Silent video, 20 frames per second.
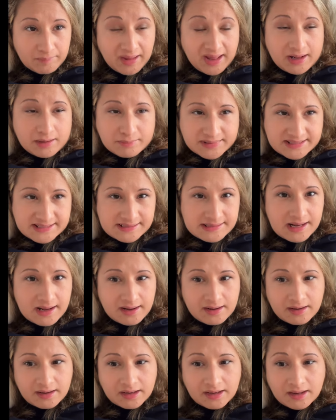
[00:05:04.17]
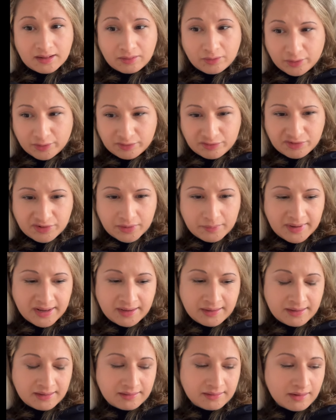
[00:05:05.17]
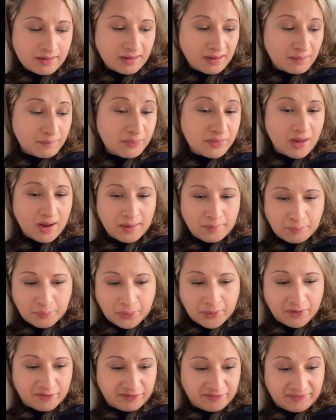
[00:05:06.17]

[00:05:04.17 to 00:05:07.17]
I make a mistake and I learn from it, and I'm not